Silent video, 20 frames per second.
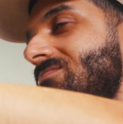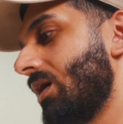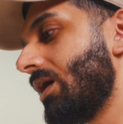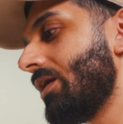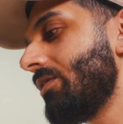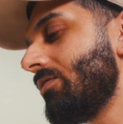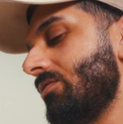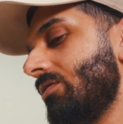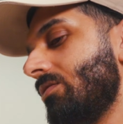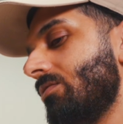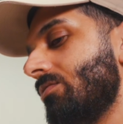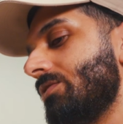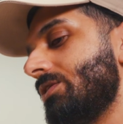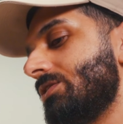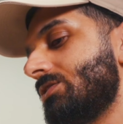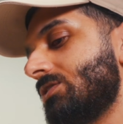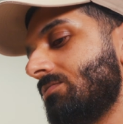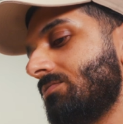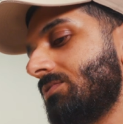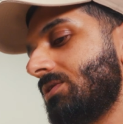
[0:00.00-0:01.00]
I don't know,
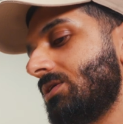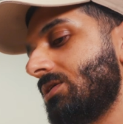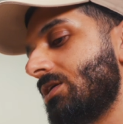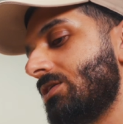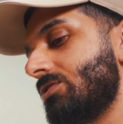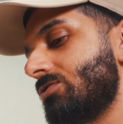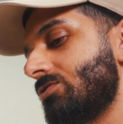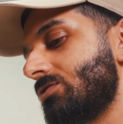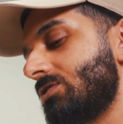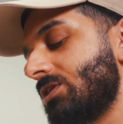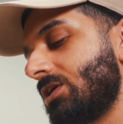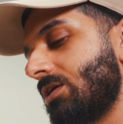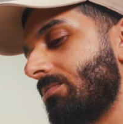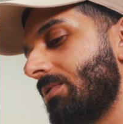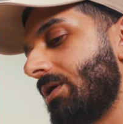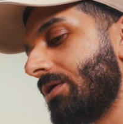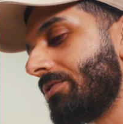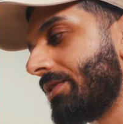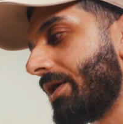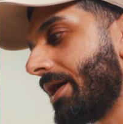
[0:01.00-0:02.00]
there's something interesting
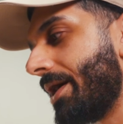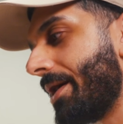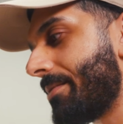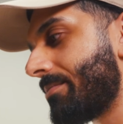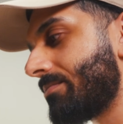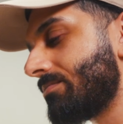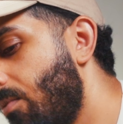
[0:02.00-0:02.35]
about that.